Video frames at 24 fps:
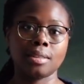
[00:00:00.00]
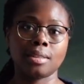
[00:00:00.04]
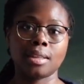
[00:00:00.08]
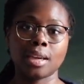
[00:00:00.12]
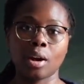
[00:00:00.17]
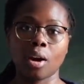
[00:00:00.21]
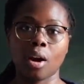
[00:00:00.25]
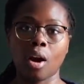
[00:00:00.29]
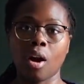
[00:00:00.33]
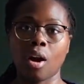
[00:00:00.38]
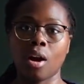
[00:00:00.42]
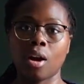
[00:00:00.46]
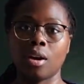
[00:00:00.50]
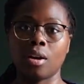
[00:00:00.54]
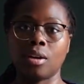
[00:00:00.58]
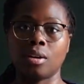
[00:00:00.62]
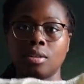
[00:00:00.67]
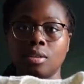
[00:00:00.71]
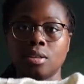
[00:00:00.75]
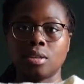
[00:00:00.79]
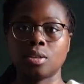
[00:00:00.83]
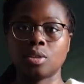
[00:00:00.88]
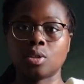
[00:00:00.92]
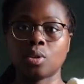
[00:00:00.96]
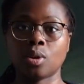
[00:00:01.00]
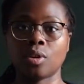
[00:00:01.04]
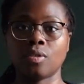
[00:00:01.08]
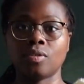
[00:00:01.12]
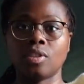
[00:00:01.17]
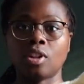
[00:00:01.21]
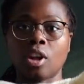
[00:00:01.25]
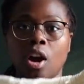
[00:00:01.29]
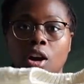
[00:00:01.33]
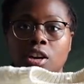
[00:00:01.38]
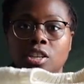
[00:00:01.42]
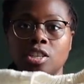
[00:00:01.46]
there are sort of
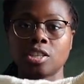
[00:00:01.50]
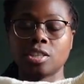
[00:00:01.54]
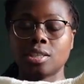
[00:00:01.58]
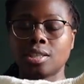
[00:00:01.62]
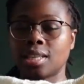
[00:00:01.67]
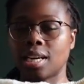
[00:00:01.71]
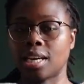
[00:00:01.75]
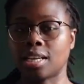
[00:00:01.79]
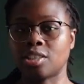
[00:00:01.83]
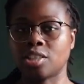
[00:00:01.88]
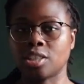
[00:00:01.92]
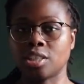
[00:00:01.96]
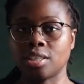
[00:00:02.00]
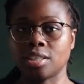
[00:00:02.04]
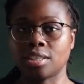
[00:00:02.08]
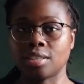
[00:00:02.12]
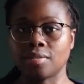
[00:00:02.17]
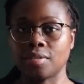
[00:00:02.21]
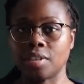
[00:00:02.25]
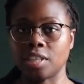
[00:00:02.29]
larger sections of